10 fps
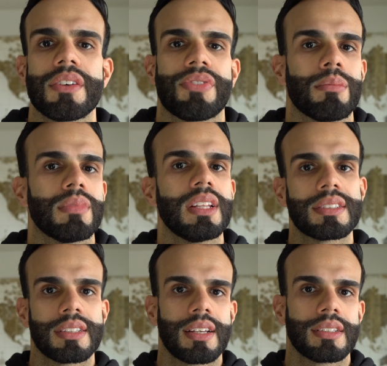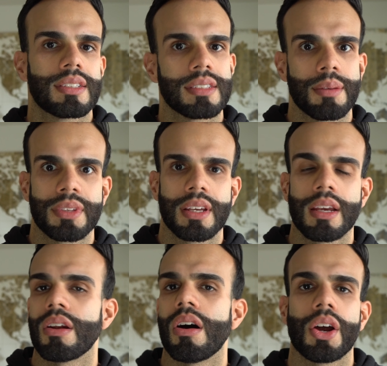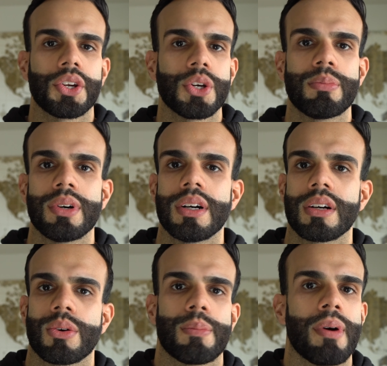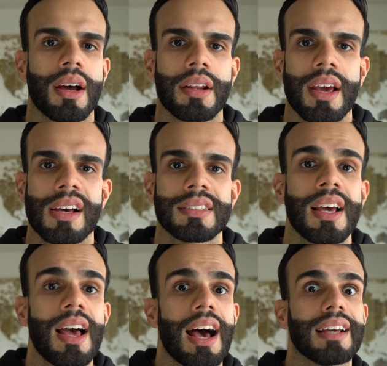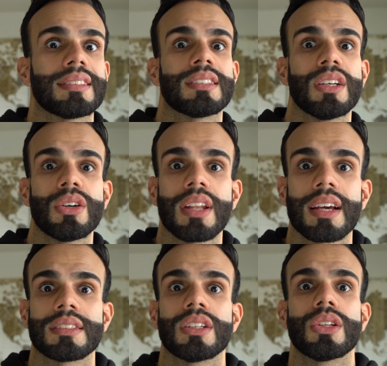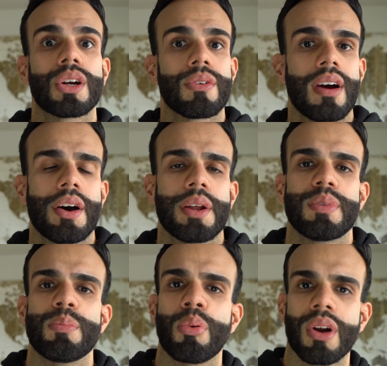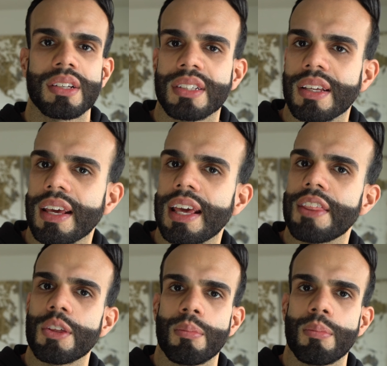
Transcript: if I'm listening to something, an audiobook or a podcast, I still like to look around and be present in the